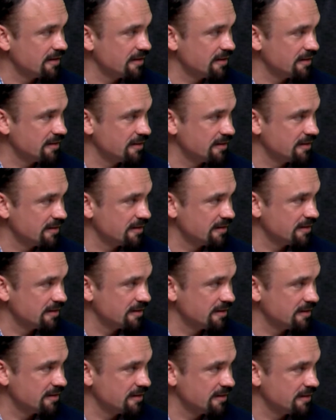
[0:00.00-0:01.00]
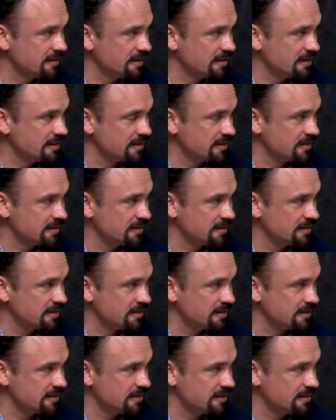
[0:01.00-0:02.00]

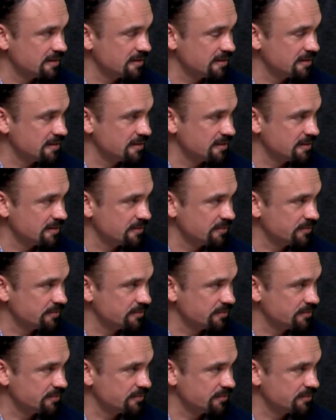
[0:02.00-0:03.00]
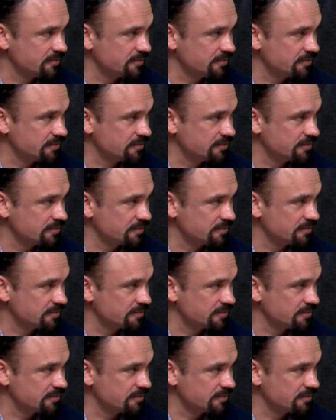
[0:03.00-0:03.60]
[no speech]